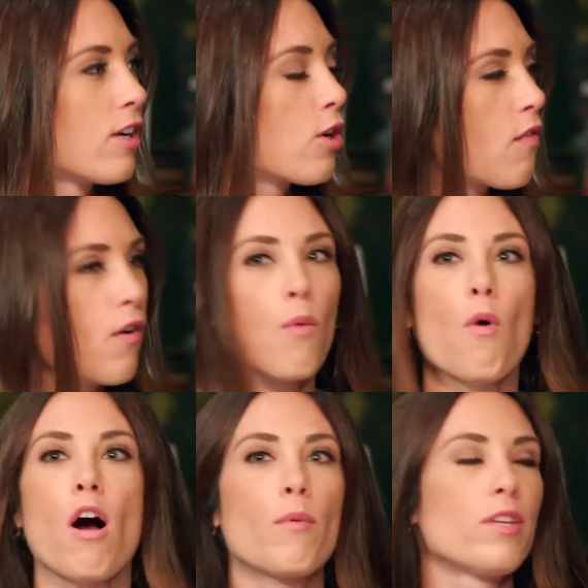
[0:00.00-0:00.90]
Go for a
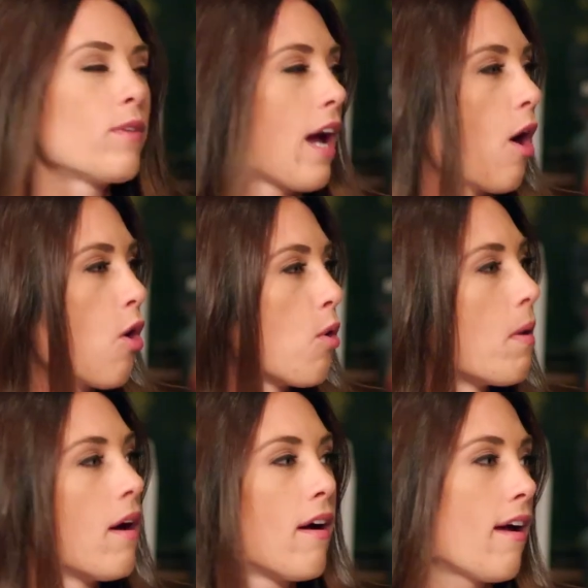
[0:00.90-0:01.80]
walk when you get home
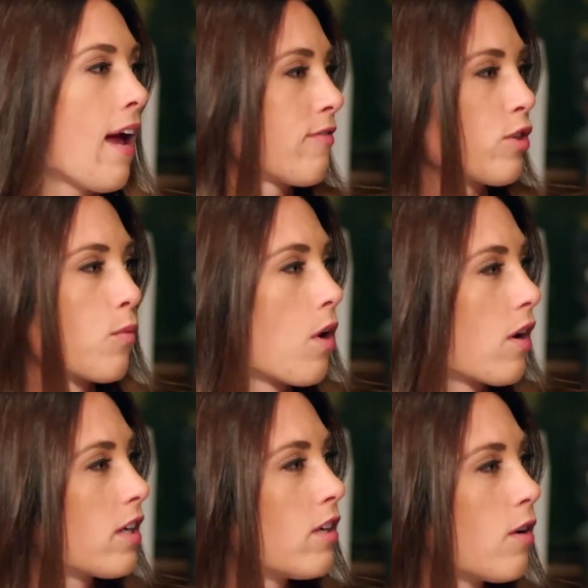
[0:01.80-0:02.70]
after
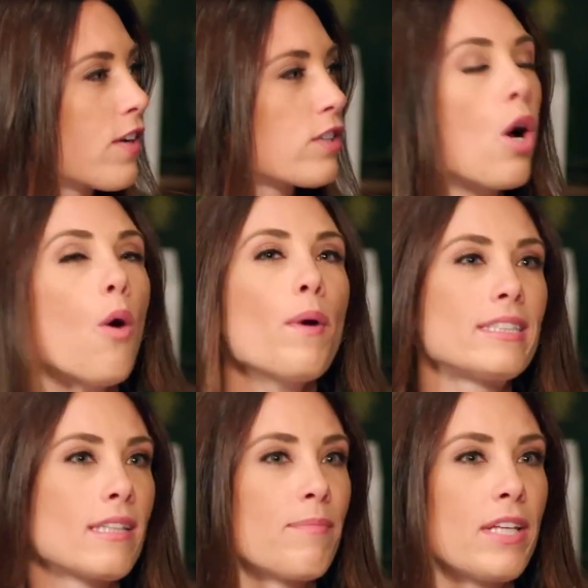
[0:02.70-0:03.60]
work. There's always
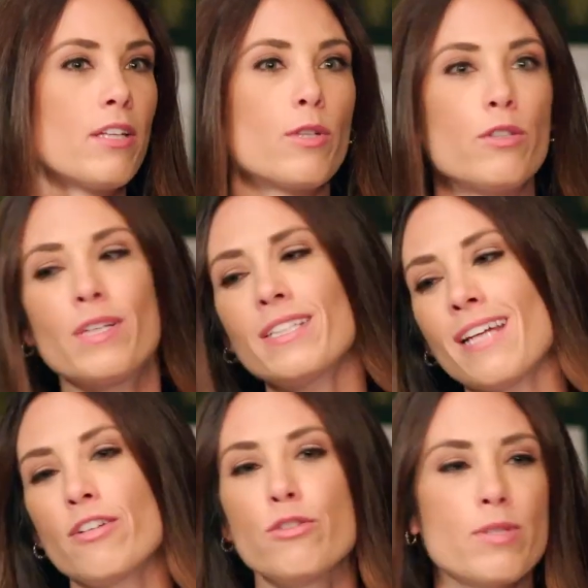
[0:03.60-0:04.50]
something you can do. Get
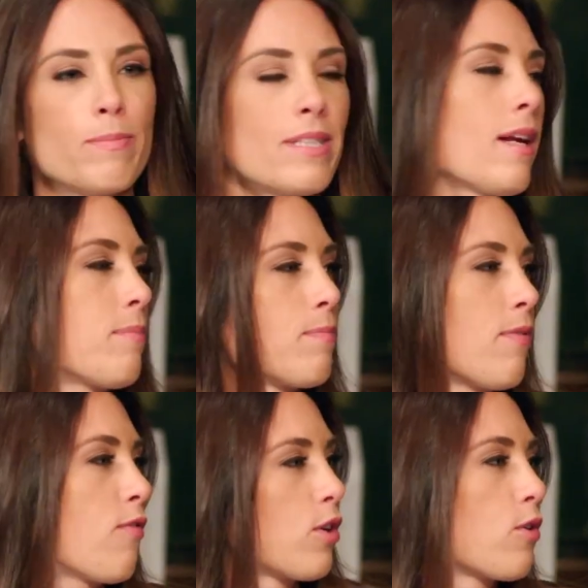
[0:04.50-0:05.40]
down and do some sit-ups
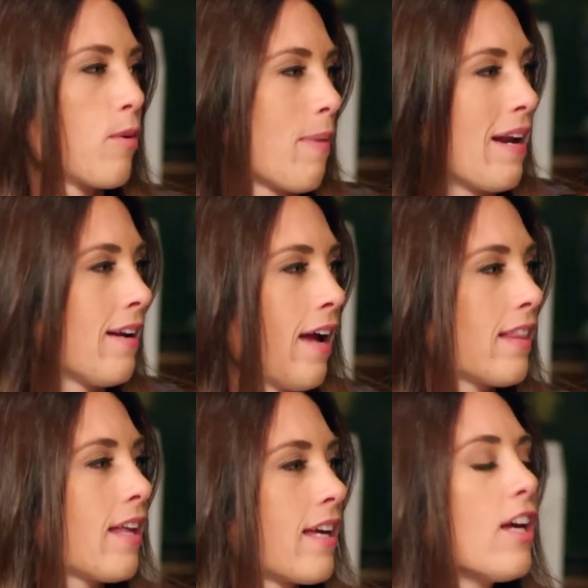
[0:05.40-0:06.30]
before you go to bed at
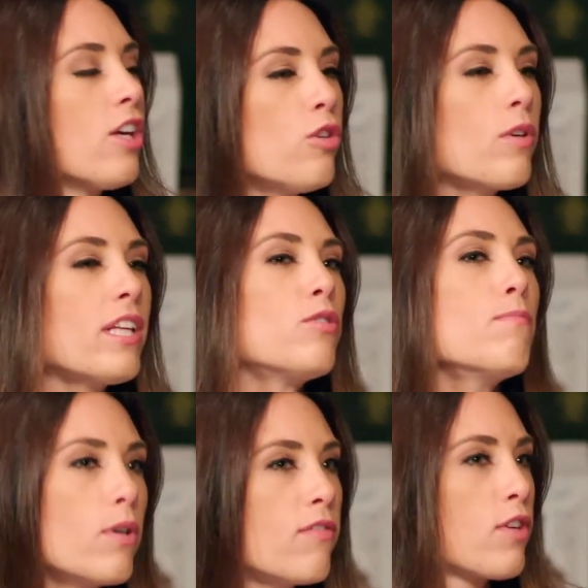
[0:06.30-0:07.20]
night. Like, you can
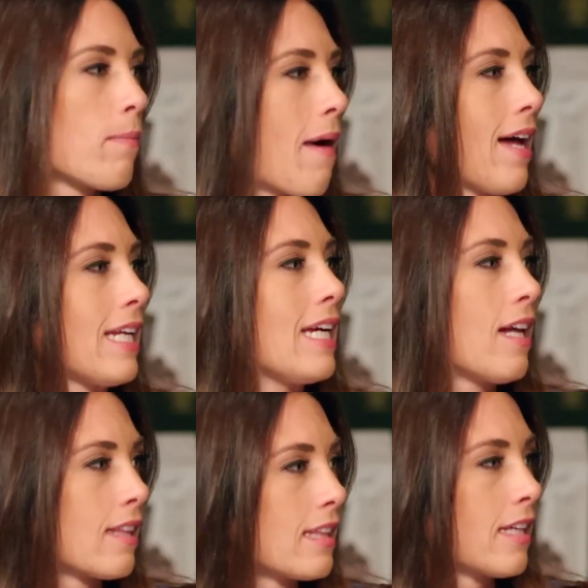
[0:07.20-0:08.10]
move your body
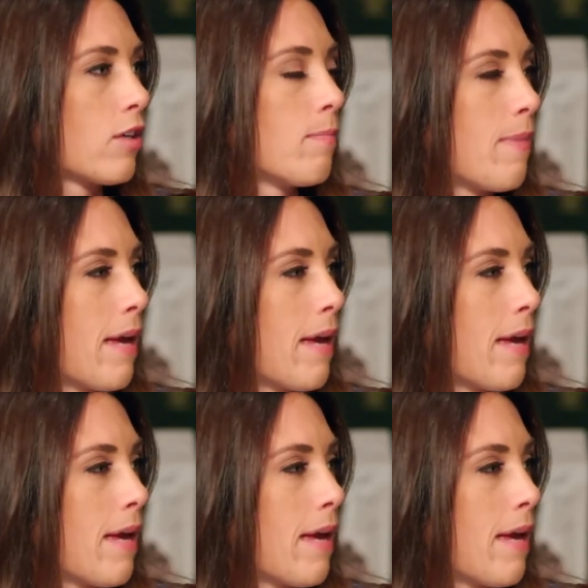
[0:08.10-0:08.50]
a little bit.